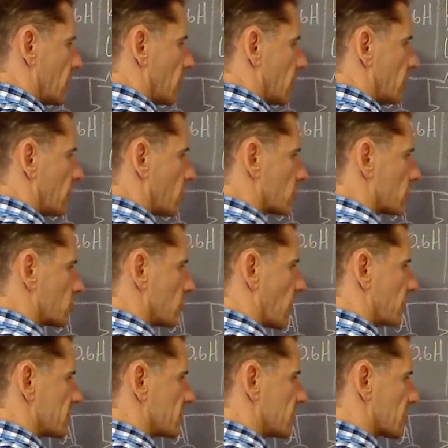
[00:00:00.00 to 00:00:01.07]
4, 2 over
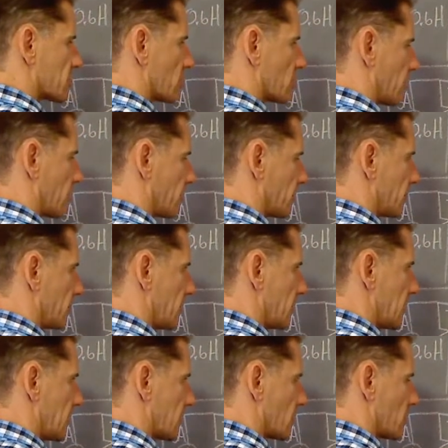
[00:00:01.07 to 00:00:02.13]
6, 1 over 3
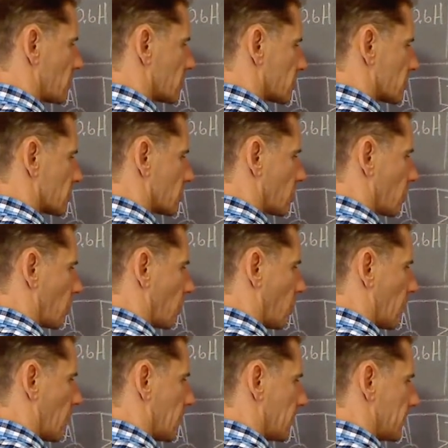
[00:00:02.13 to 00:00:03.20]
equals
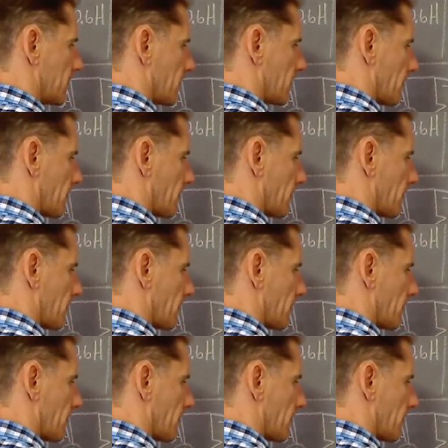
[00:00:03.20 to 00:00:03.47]
1